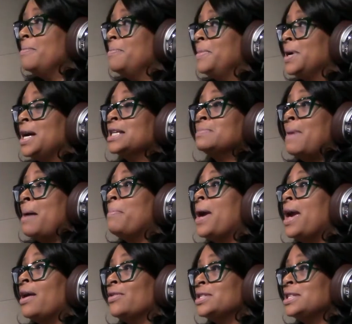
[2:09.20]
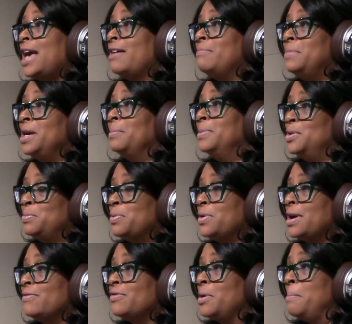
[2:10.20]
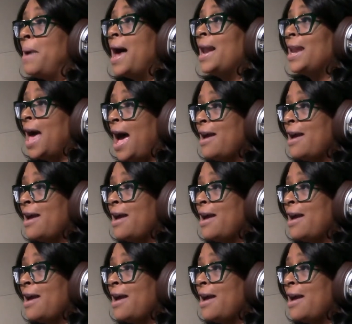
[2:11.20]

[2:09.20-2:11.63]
Because my parents gave me a blueprint for my life.